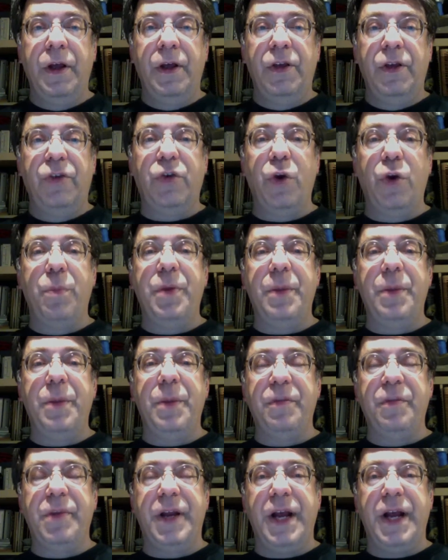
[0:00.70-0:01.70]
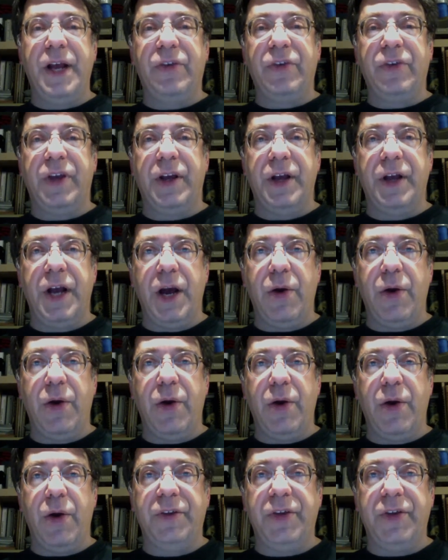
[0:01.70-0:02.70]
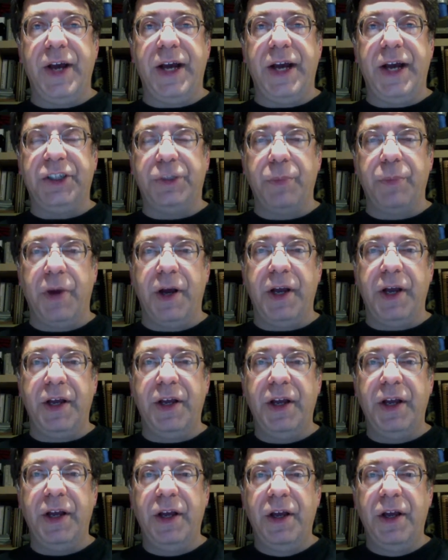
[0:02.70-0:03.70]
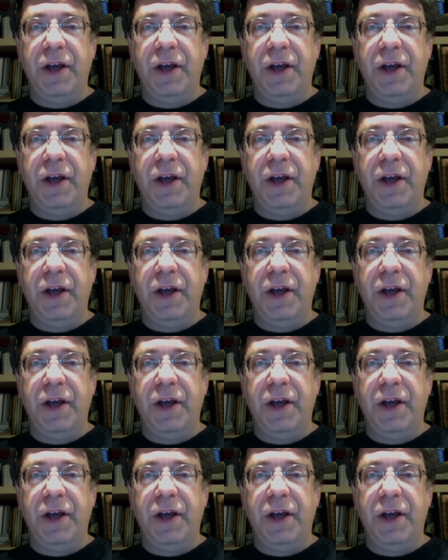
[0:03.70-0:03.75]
So people have been asking how I have attached my